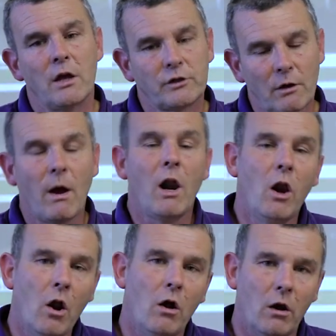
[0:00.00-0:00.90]
So a
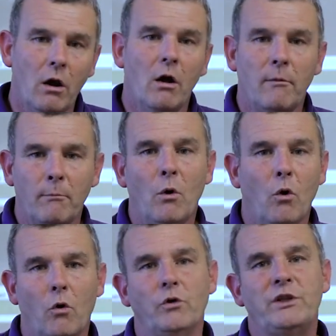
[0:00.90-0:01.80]
lot
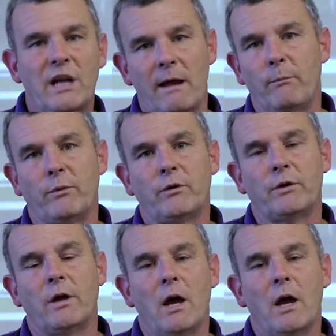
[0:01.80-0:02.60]
more depth